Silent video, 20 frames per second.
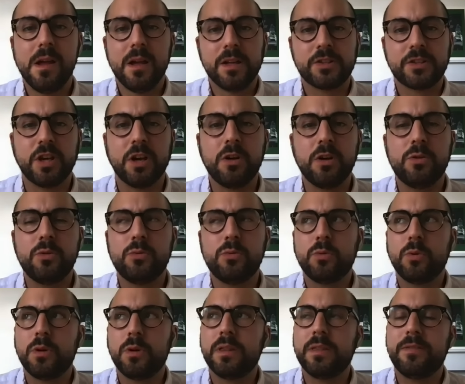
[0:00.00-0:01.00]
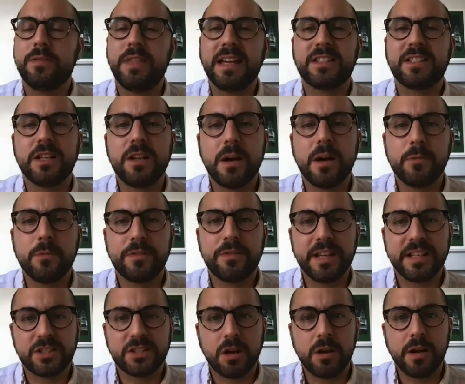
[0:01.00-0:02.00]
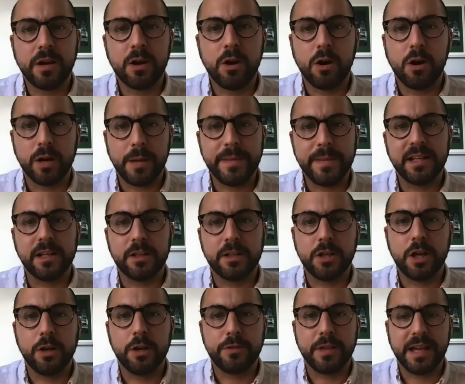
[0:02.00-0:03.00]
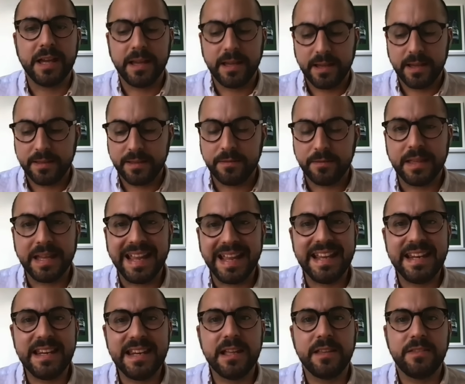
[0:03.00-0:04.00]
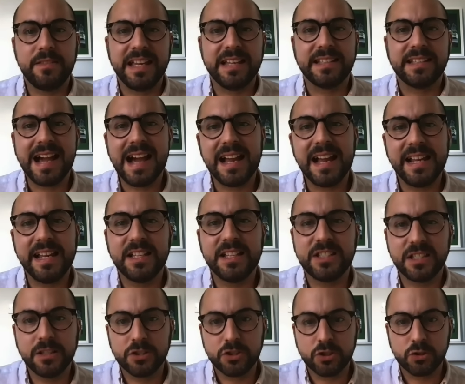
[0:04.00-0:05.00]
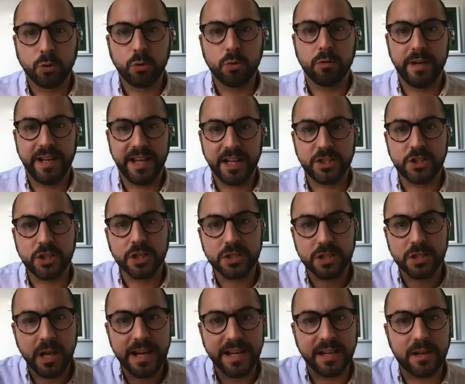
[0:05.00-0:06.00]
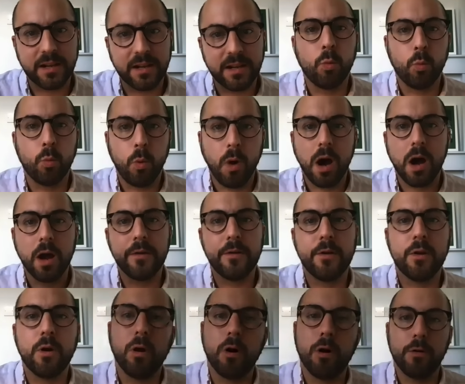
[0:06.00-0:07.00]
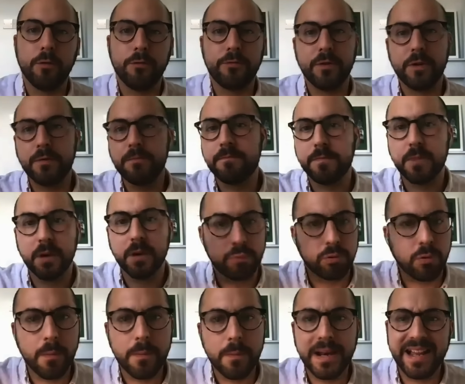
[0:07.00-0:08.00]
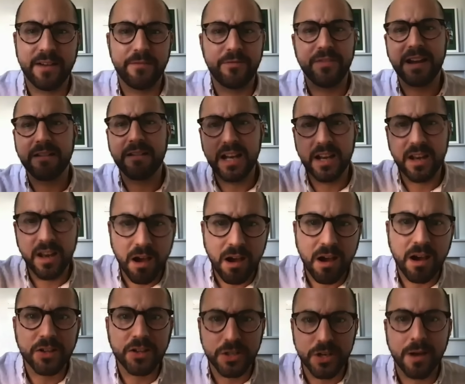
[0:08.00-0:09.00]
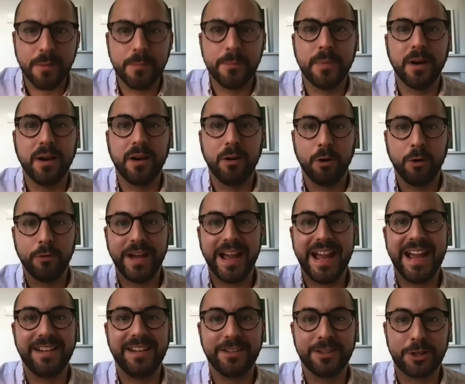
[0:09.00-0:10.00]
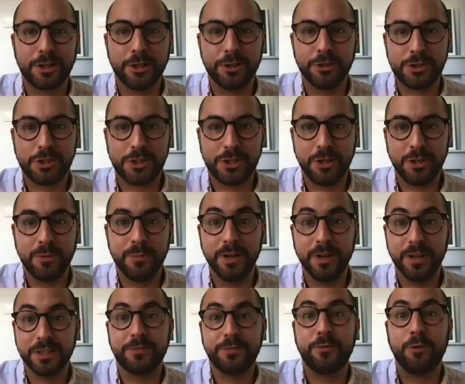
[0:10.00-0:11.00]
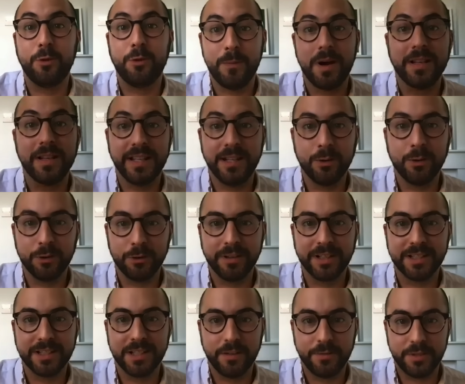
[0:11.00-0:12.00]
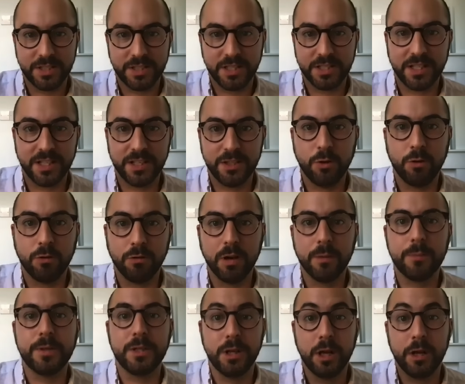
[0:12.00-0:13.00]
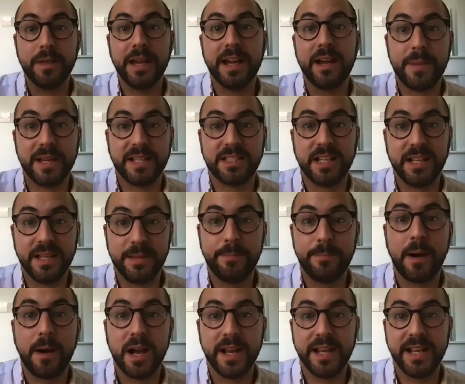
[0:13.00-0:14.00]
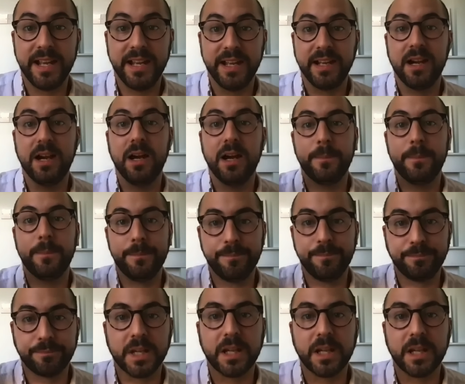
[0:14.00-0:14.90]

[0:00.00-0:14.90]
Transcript: so there's a number of things going on i mean you know the in the italians in the story are just like one of probably a very large number of end consumers for money laundering services in Europe. You know, they are basically buying, um,